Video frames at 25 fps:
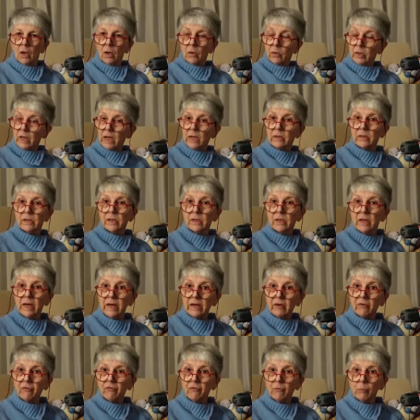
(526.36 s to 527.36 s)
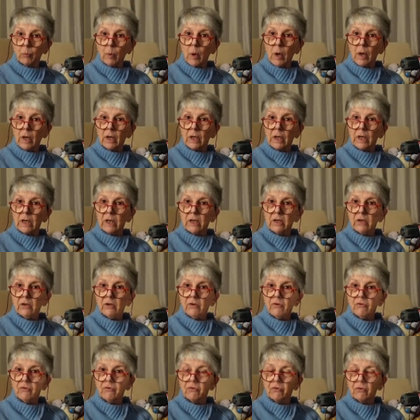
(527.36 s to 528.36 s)
Okay, the next one
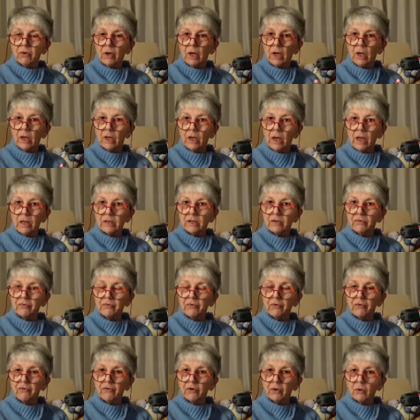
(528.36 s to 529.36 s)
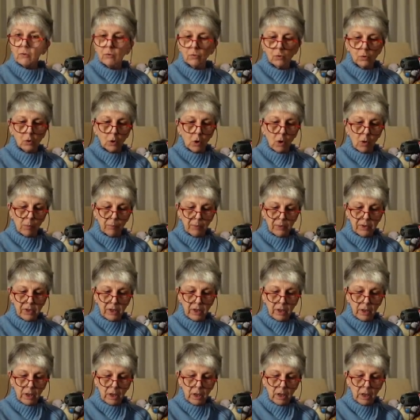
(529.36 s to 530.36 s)
is another physical
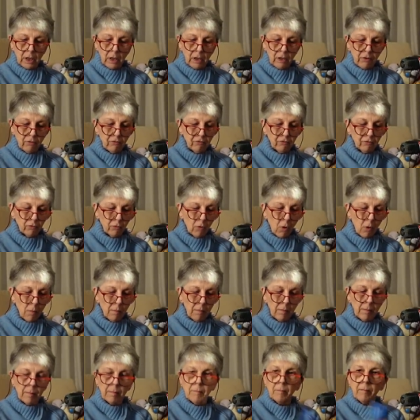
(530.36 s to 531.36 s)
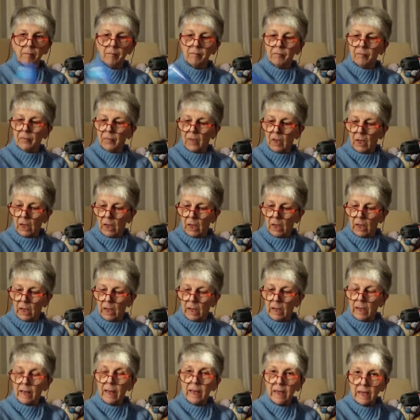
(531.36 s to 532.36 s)
copy from
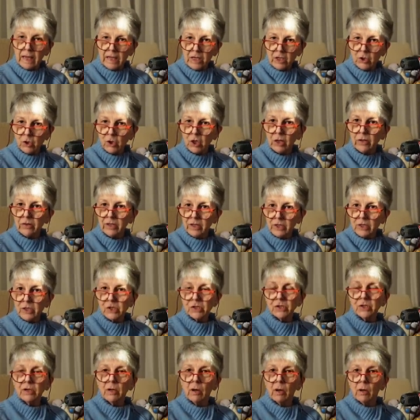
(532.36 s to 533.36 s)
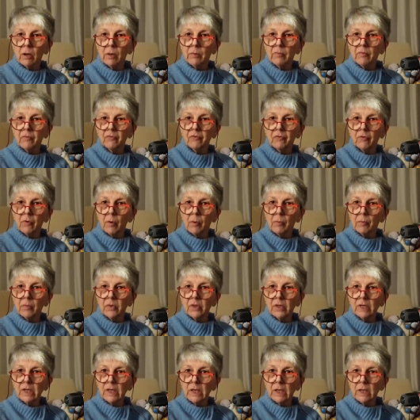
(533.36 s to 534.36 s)
Asia, this time from
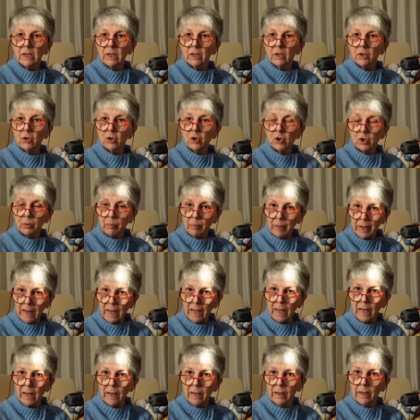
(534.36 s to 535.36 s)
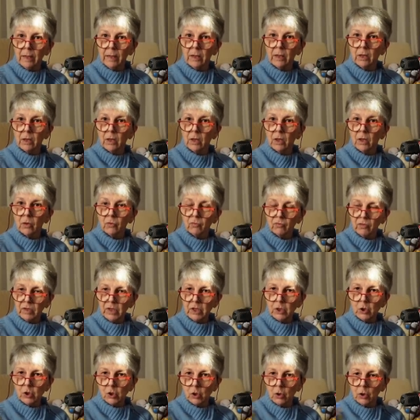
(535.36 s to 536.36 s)
the Japan
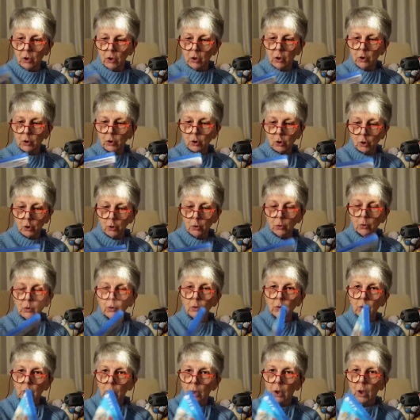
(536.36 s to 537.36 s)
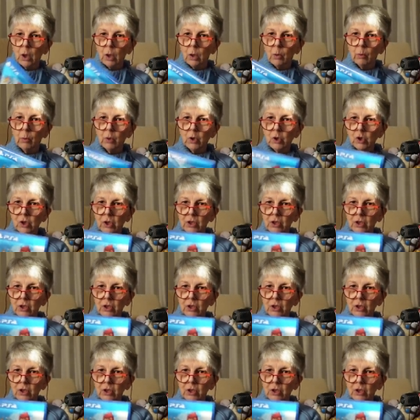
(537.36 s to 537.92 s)
Region 2, which